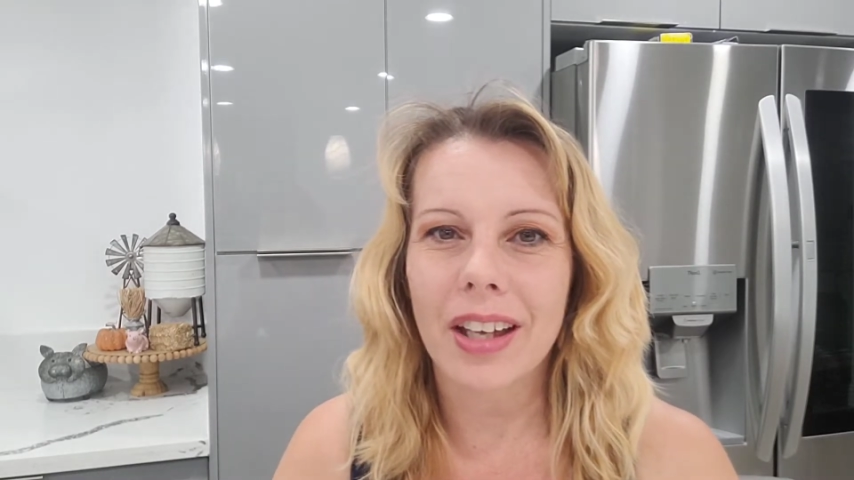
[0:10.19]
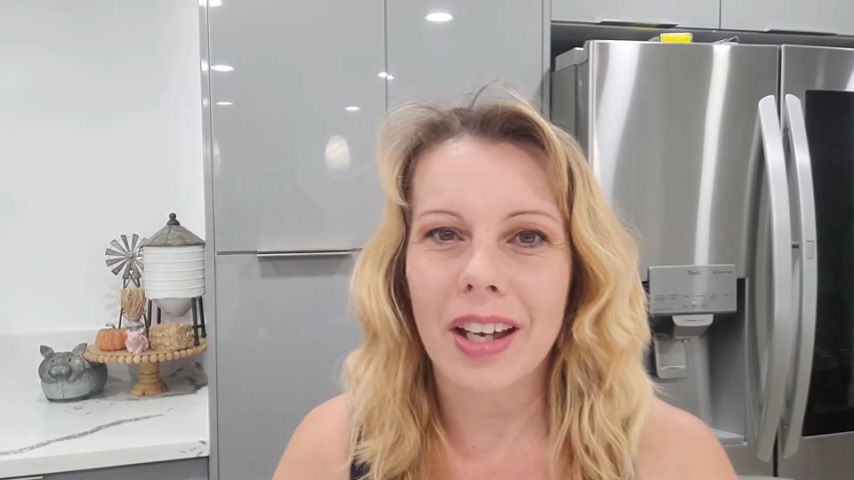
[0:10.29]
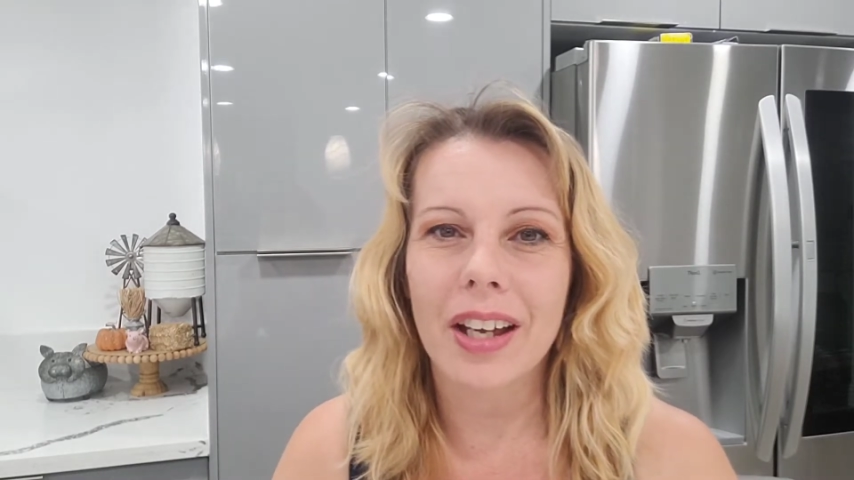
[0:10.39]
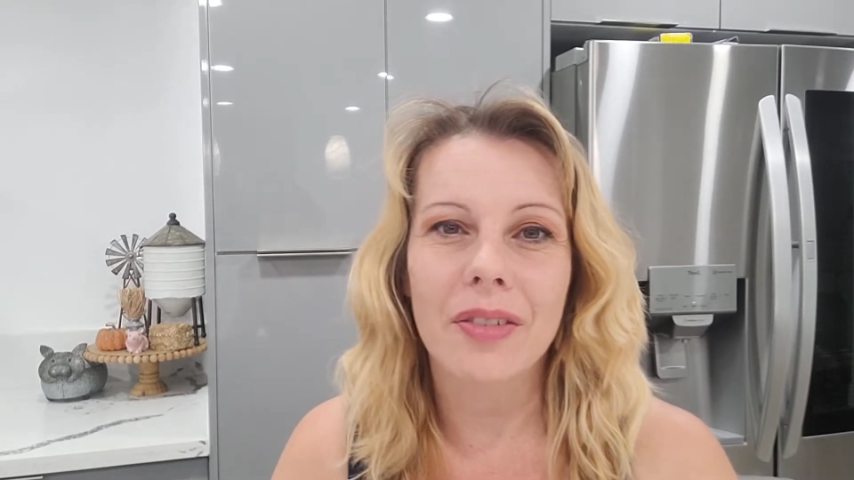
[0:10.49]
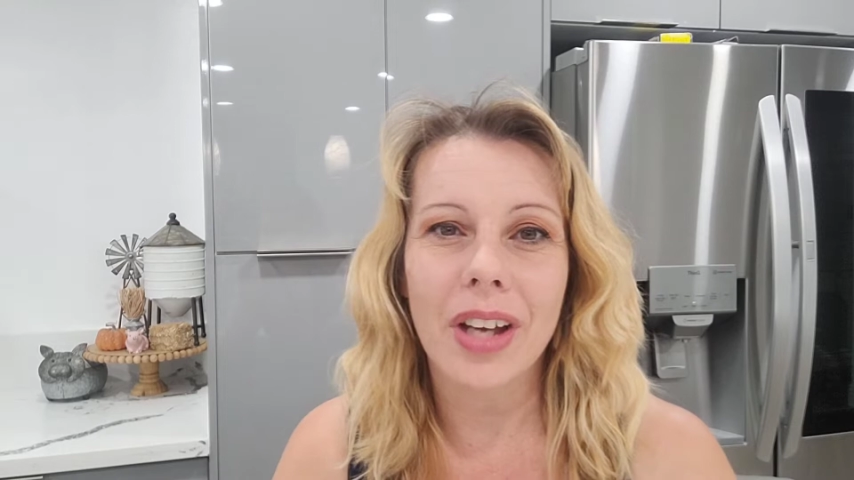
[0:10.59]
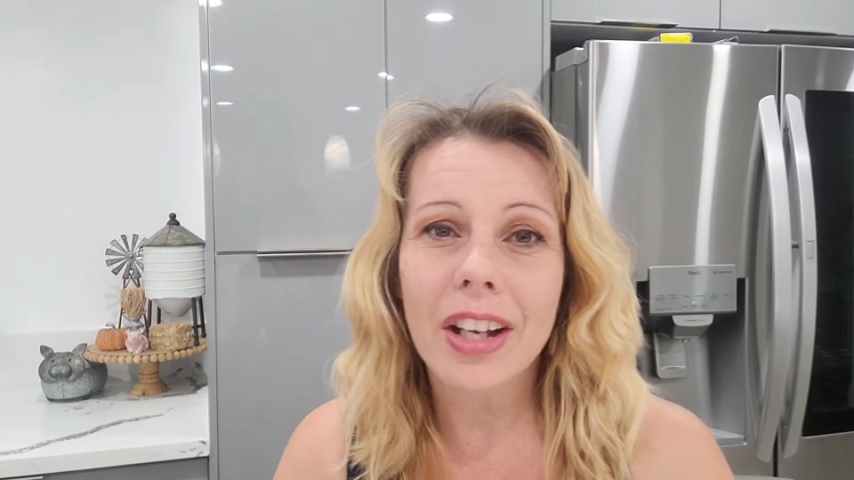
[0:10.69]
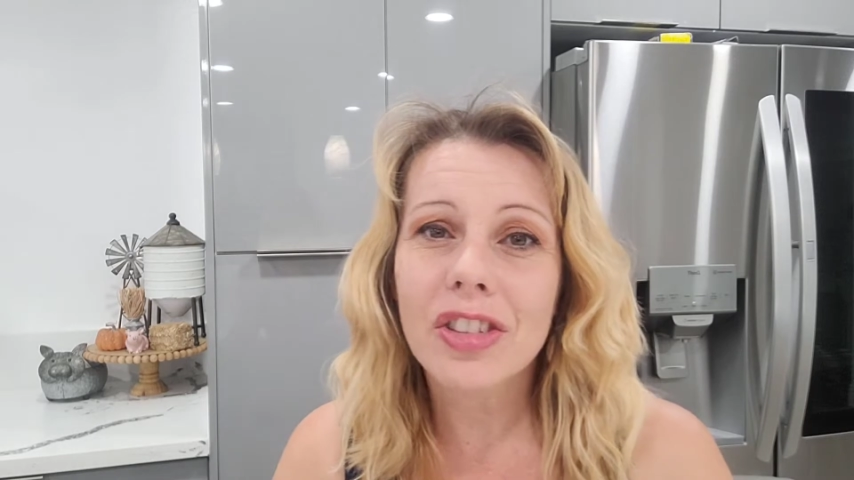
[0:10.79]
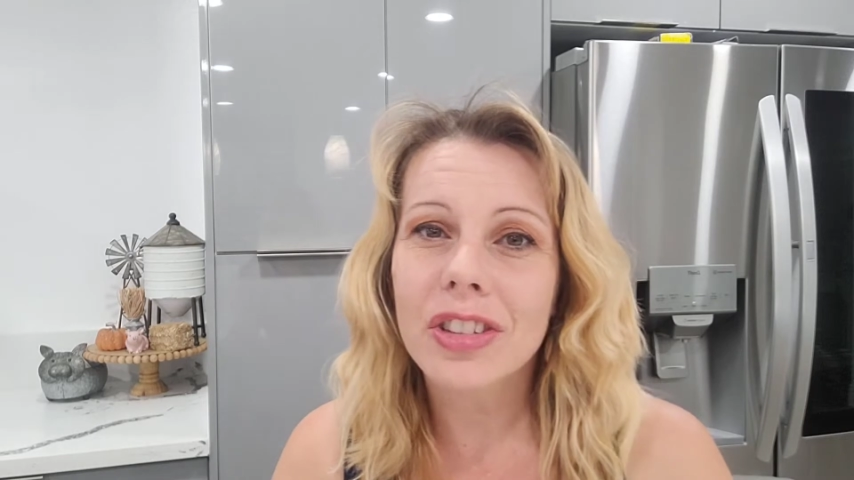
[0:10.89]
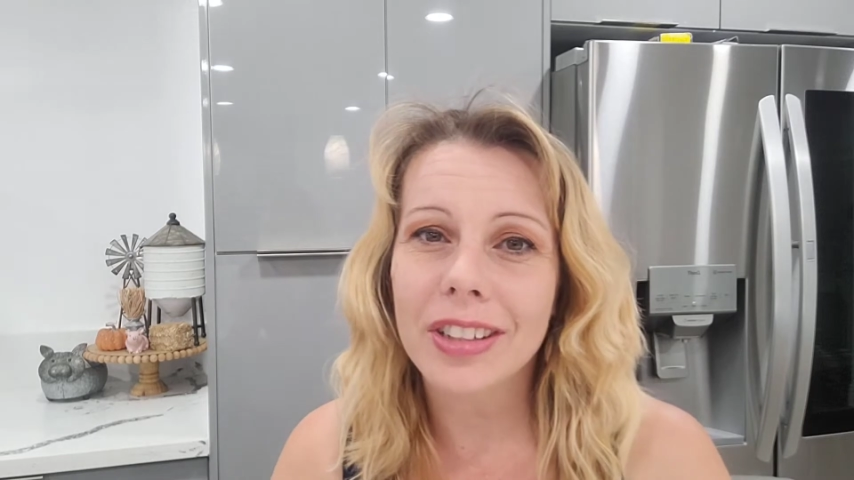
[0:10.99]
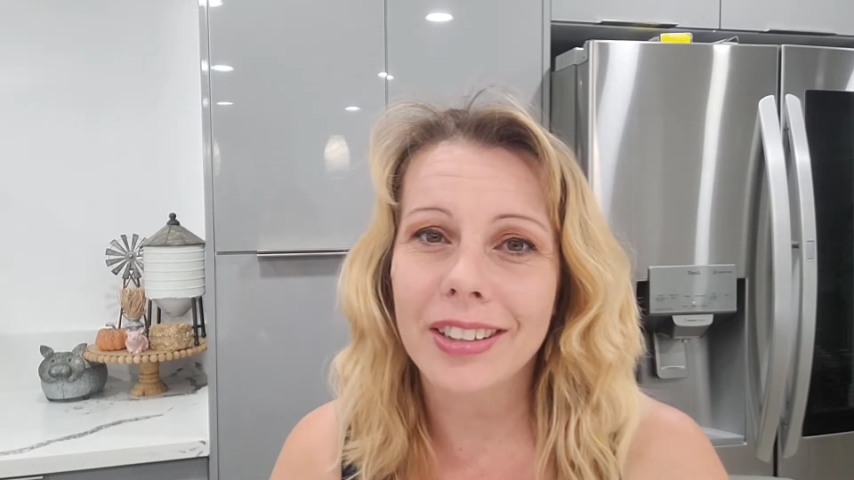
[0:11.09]
that I've
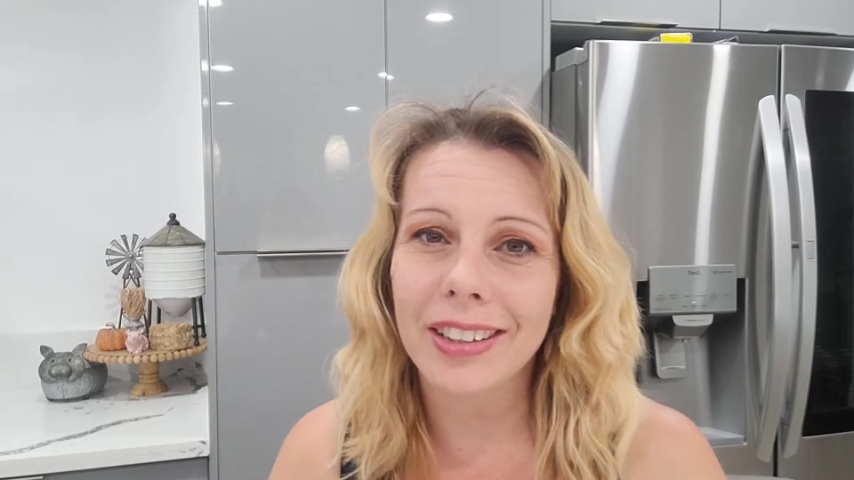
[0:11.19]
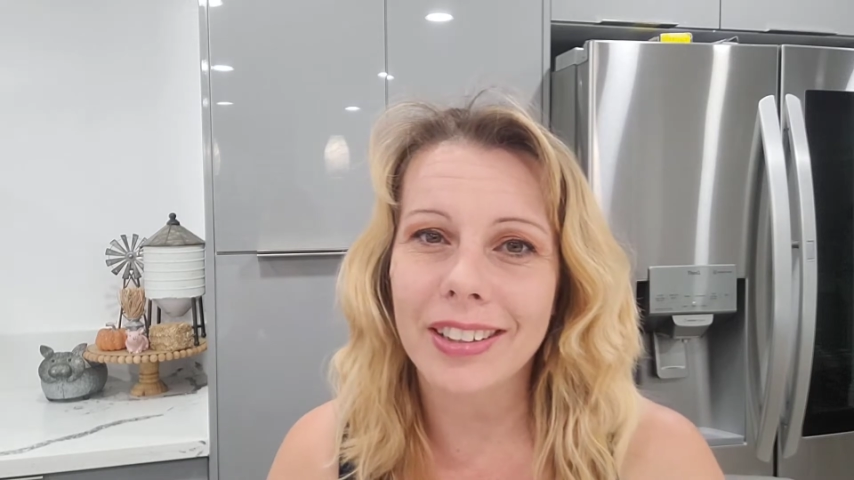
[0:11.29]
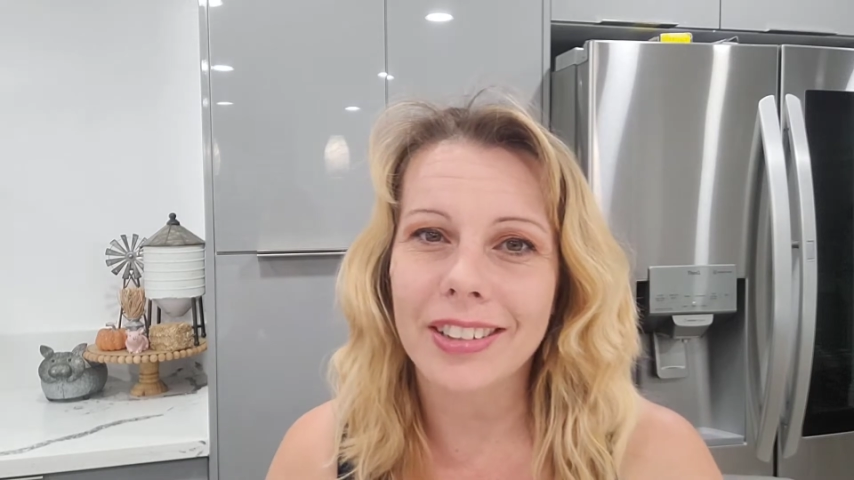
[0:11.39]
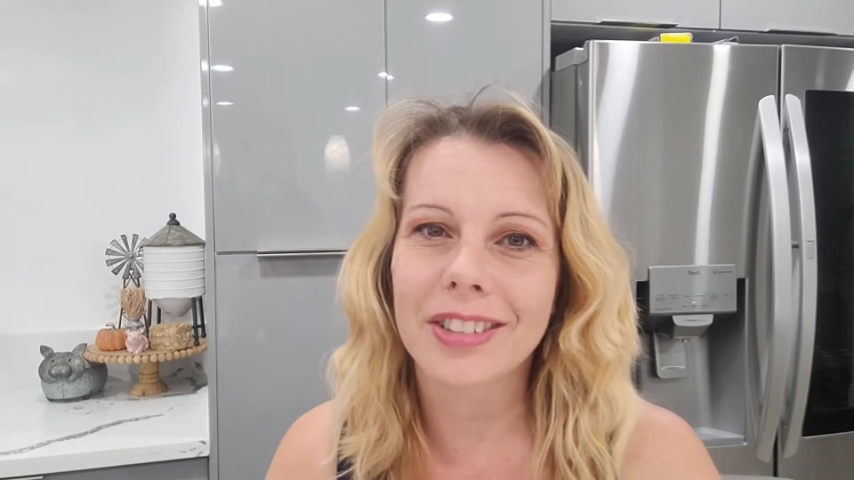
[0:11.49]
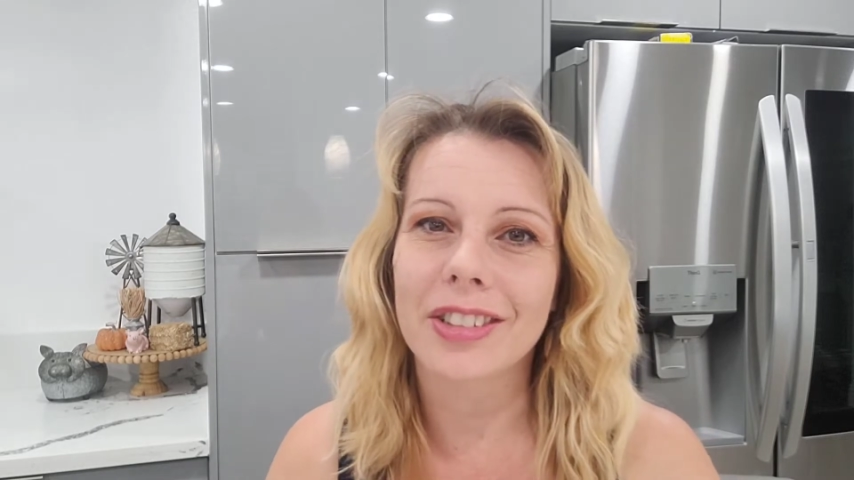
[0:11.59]
actually needed,